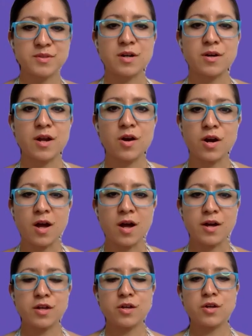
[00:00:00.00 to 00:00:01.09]
I'm sorry.
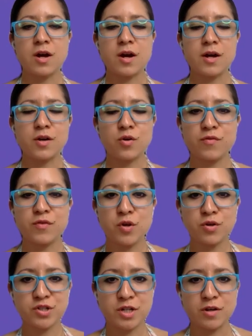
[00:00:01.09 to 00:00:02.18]
I, I don't know if
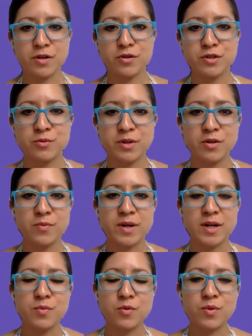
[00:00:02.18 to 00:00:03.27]
you're sharing your screen
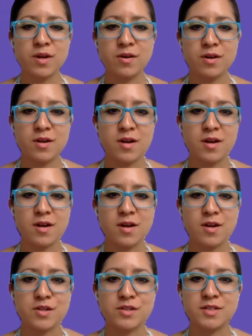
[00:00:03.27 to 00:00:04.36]
already, but we are
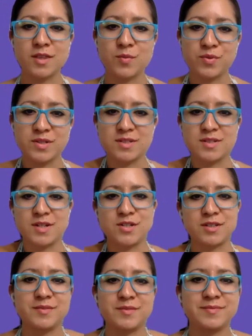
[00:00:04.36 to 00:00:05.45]
uh, not seeing the presentation.